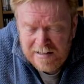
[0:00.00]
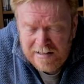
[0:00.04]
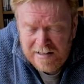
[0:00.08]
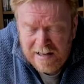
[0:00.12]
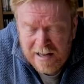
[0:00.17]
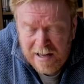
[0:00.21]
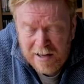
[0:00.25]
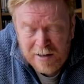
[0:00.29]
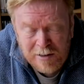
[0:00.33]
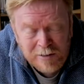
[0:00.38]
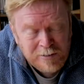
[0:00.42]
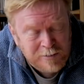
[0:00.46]

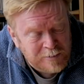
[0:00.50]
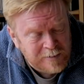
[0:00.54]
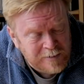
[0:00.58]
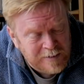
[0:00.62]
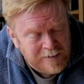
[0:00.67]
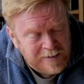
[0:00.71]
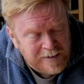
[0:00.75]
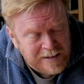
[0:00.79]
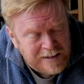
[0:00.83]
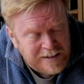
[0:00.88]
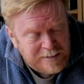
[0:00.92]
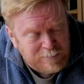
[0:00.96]
Now
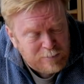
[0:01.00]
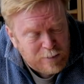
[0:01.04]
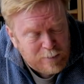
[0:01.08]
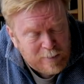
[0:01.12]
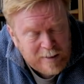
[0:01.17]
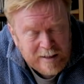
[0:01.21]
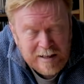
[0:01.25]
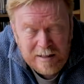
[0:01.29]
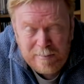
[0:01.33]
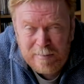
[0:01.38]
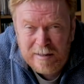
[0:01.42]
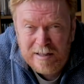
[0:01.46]
there's
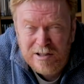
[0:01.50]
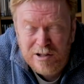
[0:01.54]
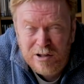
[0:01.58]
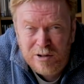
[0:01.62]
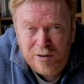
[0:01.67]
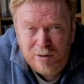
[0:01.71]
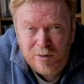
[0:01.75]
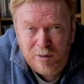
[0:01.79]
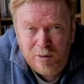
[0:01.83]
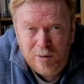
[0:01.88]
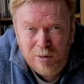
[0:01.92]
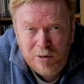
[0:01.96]
probably going to be
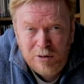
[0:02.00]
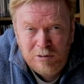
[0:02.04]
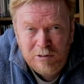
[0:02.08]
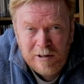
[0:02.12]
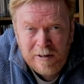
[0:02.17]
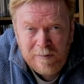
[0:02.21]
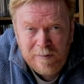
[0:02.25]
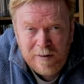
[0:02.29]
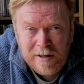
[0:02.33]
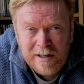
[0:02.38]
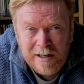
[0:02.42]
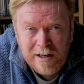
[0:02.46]
two or
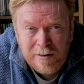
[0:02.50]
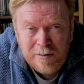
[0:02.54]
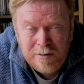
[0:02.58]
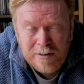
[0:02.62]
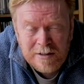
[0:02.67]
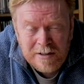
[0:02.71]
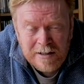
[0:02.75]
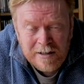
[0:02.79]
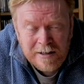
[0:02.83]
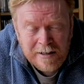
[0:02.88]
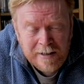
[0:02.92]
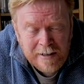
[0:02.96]
three
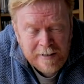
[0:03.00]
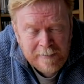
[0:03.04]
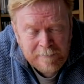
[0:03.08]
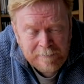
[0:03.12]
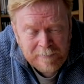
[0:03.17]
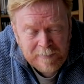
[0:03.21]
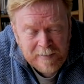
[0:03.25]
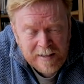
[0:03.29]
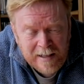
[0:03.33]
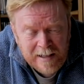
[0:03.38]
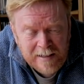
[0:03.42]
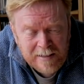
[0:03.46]
videos
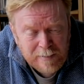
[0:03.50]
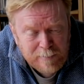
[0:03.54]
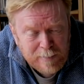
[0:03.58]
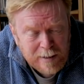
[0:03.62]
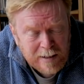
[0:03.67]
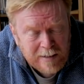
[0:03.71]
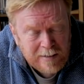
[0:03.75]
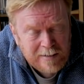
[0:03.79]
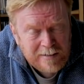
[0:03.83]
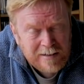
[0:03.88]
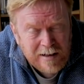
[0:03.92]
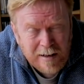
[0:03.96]
in the
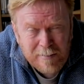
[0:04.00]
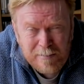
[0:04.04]
build.